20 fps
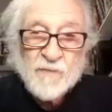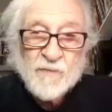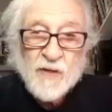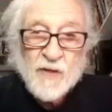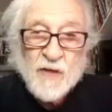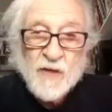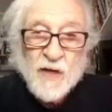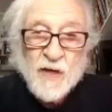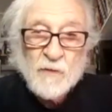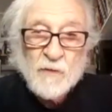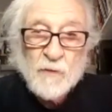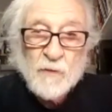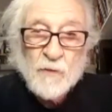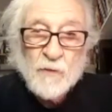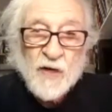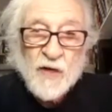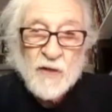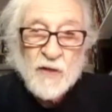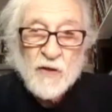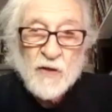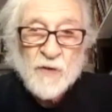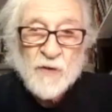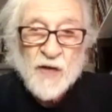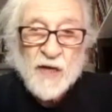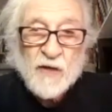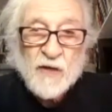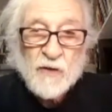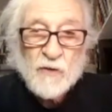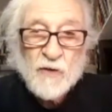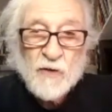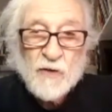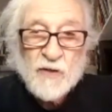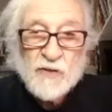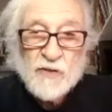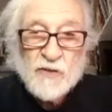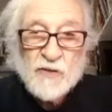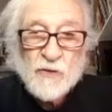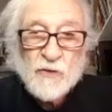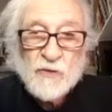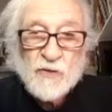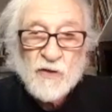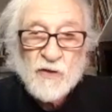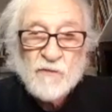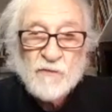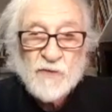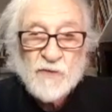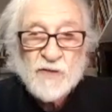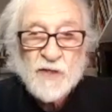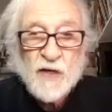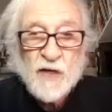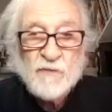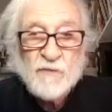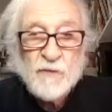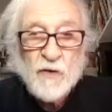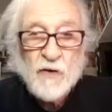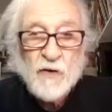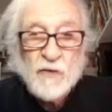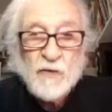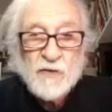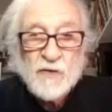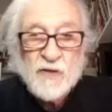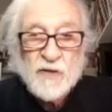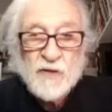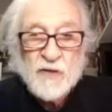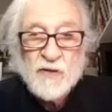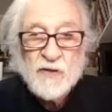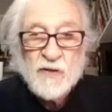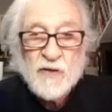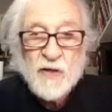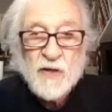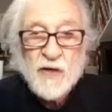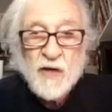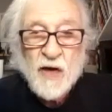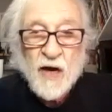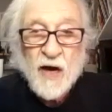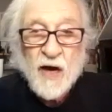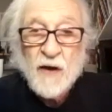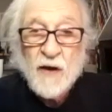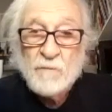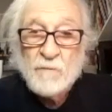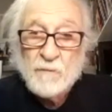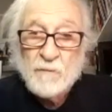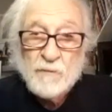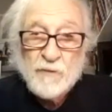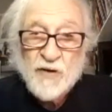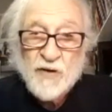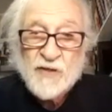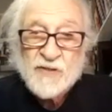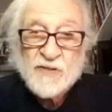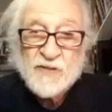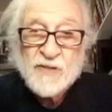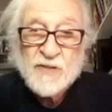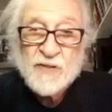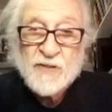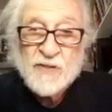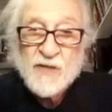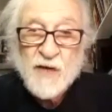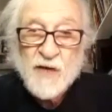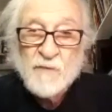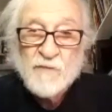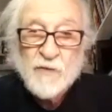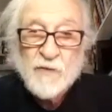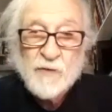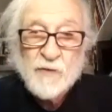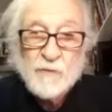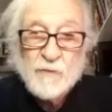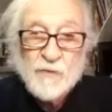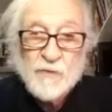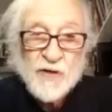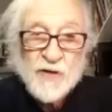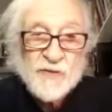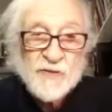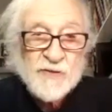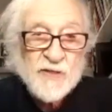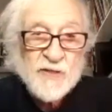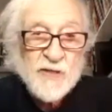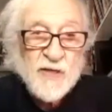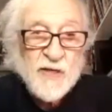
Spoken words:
I mean, when I look back at all that Joe did for South Florida here, I'm impressed. I'm very impressed,